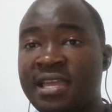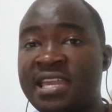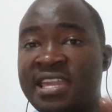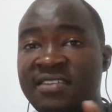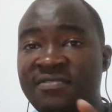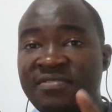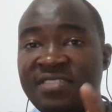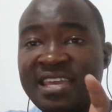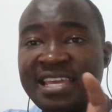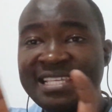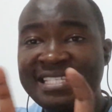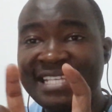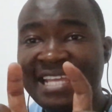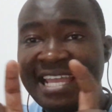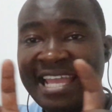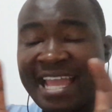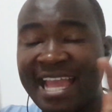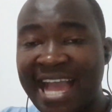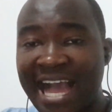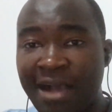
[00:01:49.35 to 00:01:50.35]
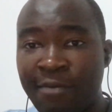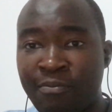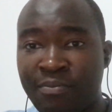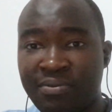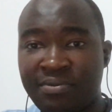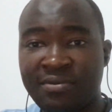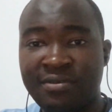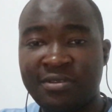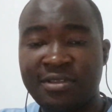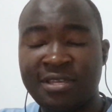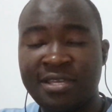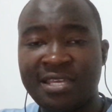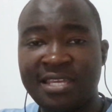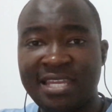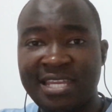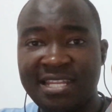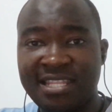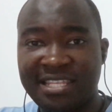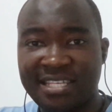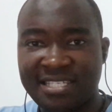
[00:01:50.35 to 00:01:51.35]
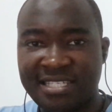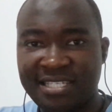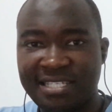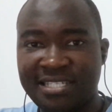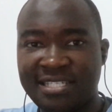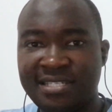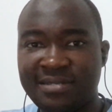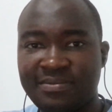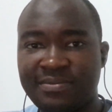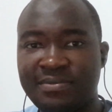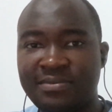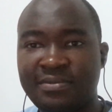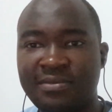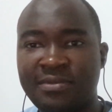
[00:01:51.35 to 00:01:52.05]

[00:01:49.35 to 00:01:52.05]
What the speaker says: If there is a gap in the system,